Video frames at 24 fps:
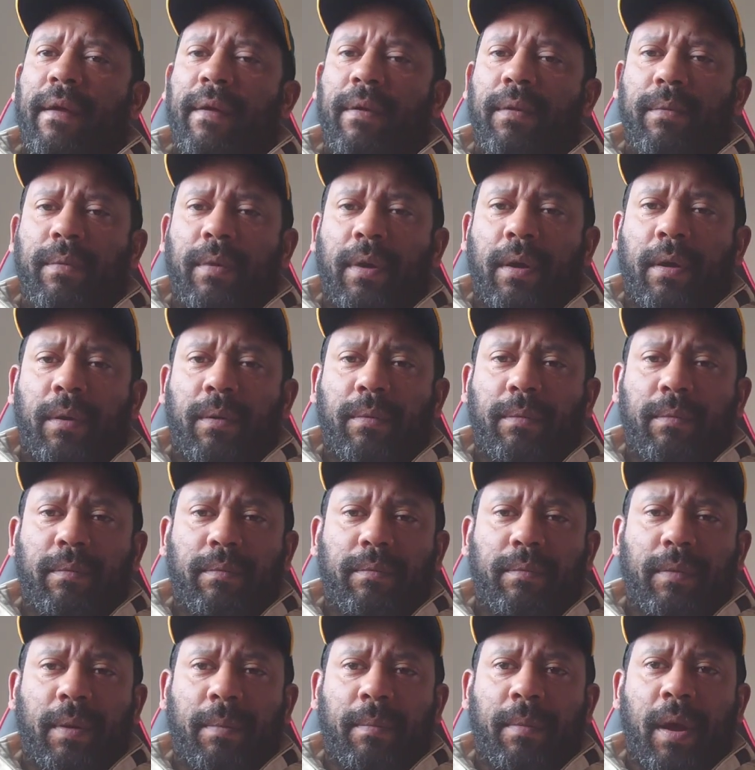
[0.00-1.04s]
I don't know.
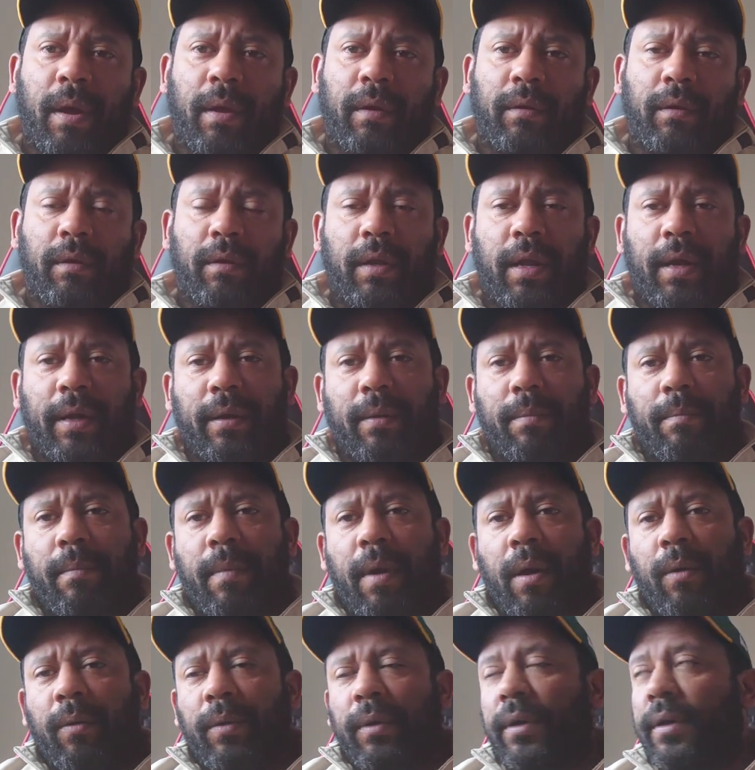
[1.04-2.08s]
I might look like I'm
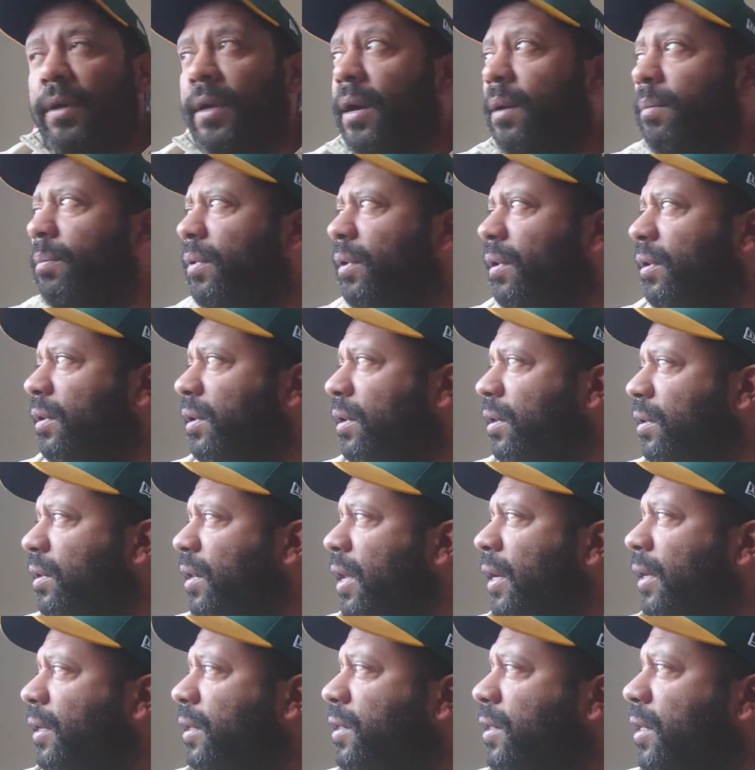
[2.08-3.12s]
moaning now, but
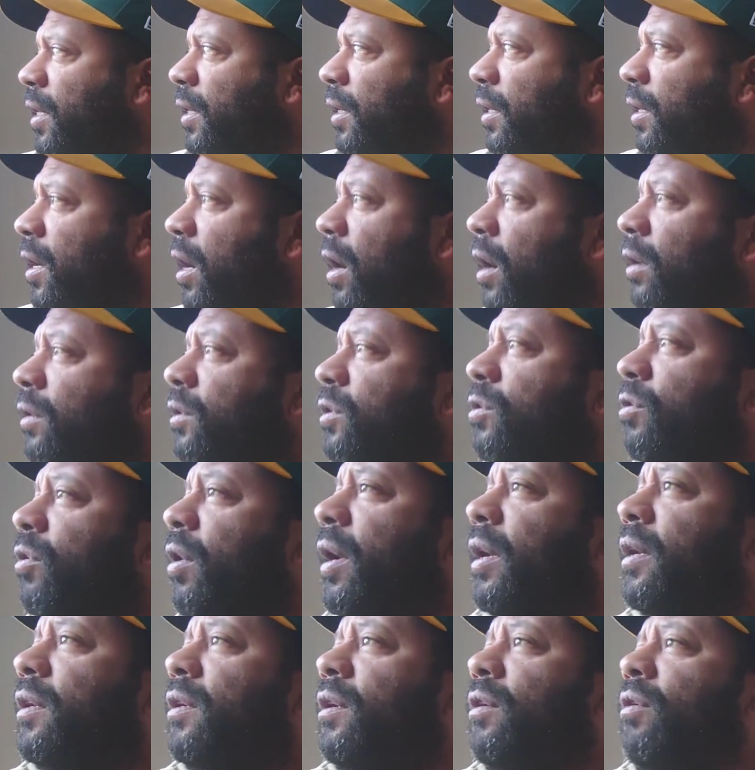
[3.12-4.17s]
like I say, the card's
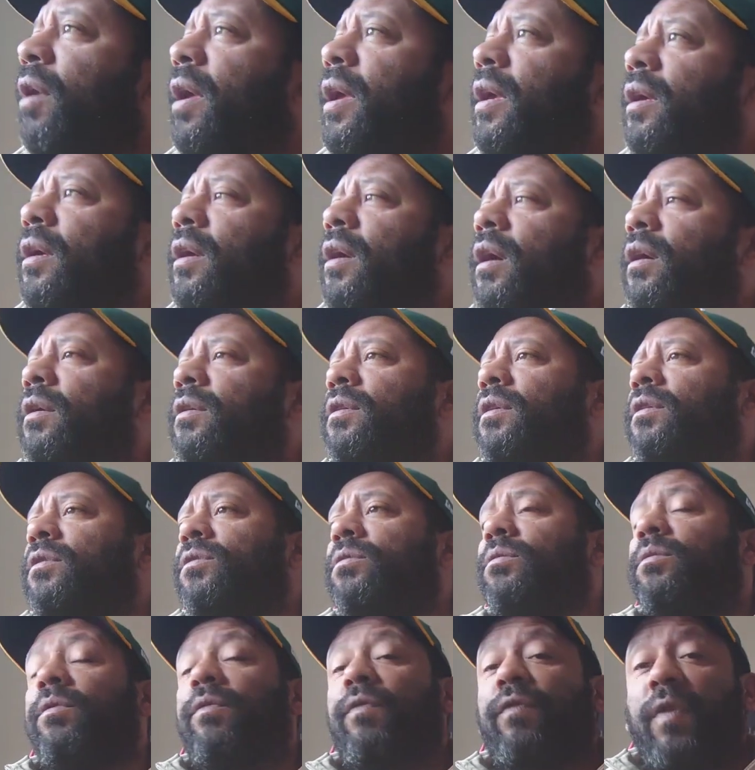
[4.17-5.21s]
great. It's a great card. It's got
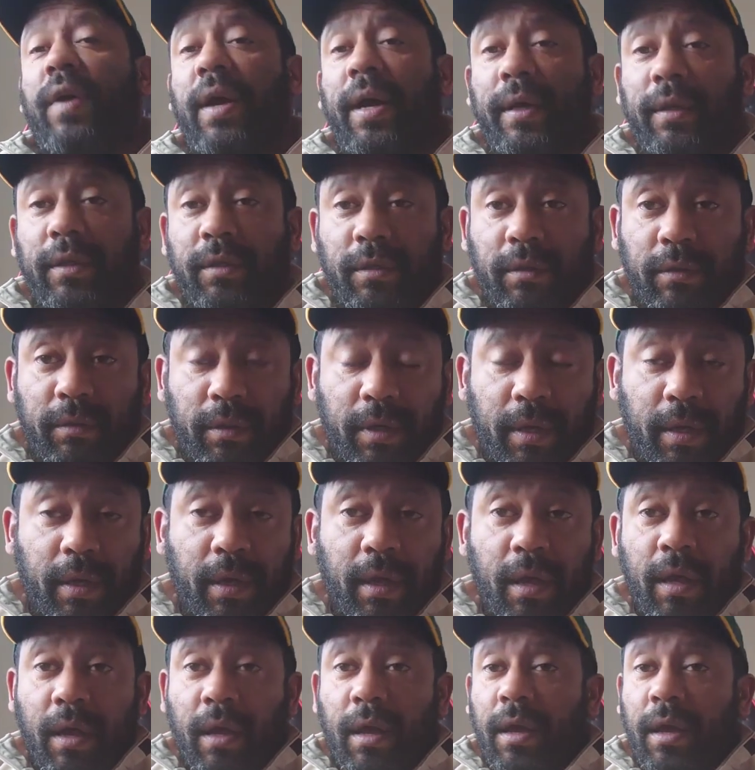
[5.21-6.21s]
some good fights on there.